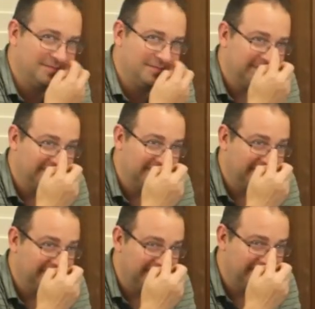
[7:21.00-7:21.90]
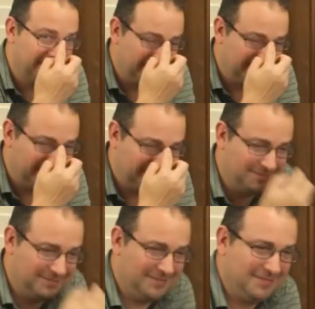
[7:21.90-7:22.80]

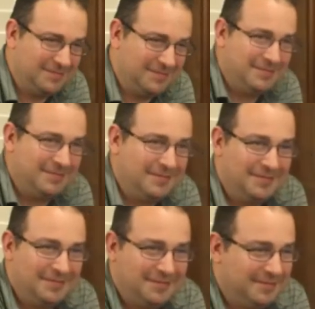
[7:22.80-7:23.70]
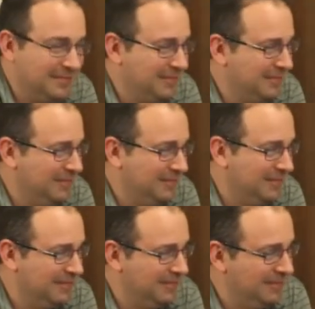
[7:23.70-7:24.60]

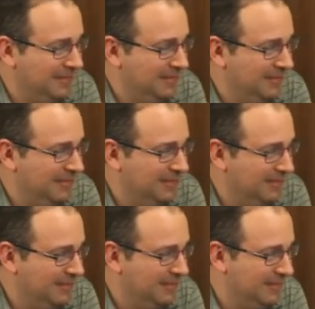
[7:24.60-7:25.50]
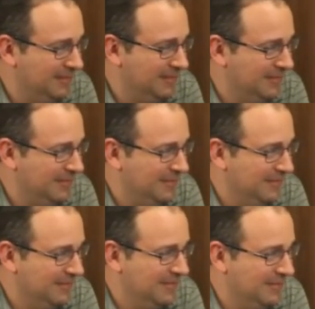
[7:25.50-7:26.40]

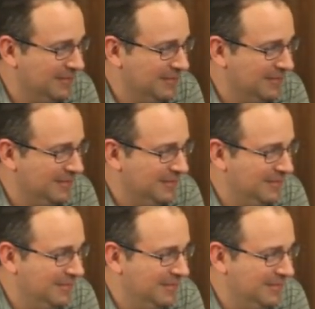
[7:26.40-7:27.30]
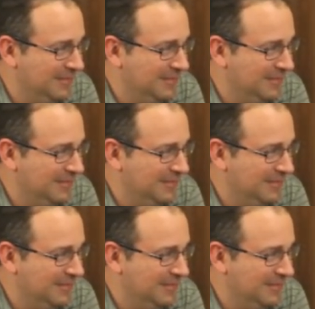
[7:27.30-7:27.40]
(silent)